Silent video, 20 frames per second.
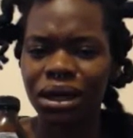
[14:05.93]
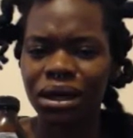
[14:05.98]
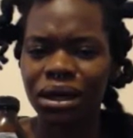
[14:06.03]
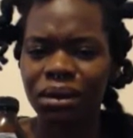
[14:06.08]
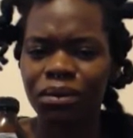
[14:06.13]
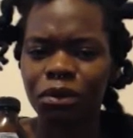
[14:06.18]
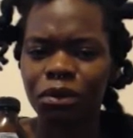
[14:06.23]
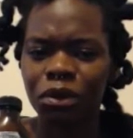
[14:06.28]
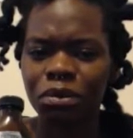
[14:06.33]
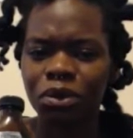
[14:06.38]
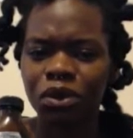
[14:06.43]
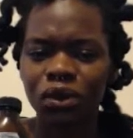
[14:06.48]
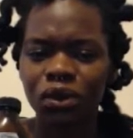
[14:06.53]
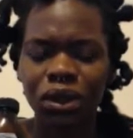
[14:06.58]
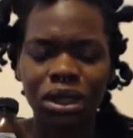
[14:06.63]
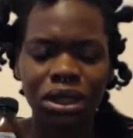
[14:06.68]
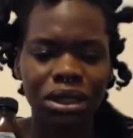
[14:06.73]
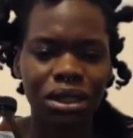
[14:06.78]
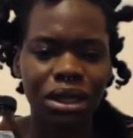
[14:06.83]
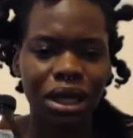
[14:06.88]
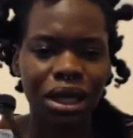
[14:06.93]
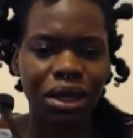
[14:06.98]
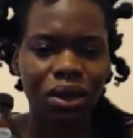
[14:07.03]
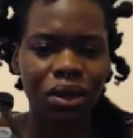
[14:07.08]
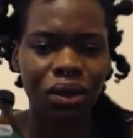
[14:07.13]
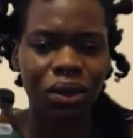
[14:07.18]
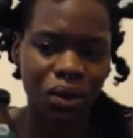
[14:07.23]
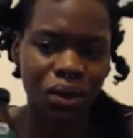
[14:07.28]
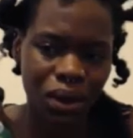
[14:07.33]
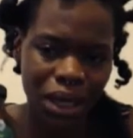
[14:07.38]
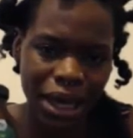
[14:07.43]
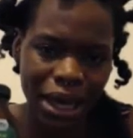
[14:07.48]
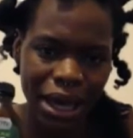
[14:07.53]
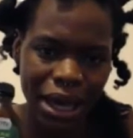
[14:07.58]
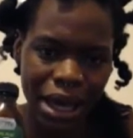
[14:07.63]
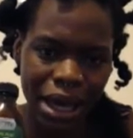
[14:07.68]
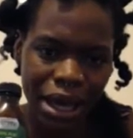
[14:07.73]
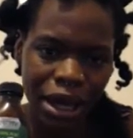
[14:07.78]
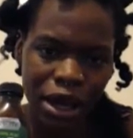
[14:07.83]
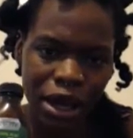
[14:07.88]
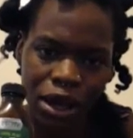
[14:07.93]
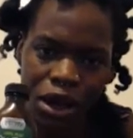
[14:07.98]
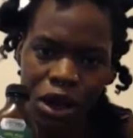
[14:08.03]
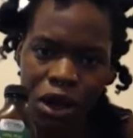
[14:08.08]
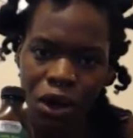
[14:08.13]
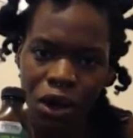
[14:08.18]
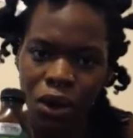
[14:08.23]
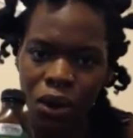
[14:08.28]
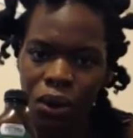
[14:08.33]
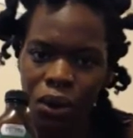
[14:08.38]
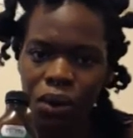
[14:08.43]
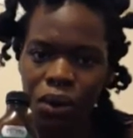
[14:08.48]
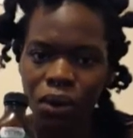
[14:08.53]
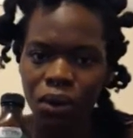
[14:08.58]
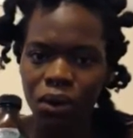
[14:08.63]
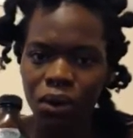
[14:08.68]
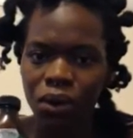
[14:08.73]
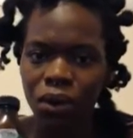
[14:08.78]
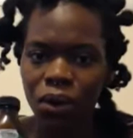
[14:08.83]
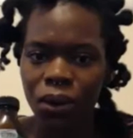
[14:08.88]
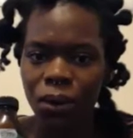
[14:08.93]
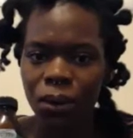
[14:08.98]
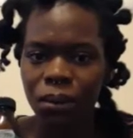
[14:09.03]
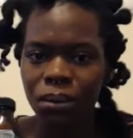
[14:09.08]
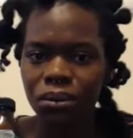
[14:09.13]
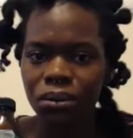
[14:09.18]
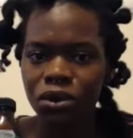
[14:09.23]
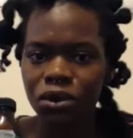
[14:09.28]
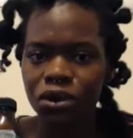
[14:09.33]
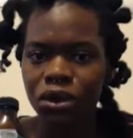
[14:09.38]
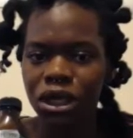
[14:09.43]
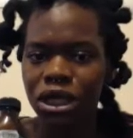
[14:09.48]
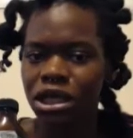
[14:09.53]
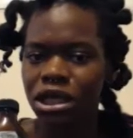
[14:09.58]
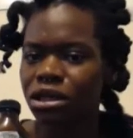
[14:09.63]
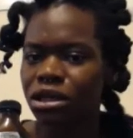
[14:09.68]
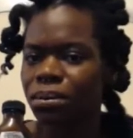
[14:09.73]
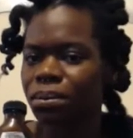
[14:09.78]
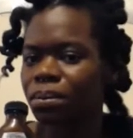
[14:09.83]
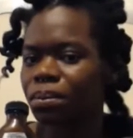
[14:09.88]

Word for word: come from trying to get long hair or trying to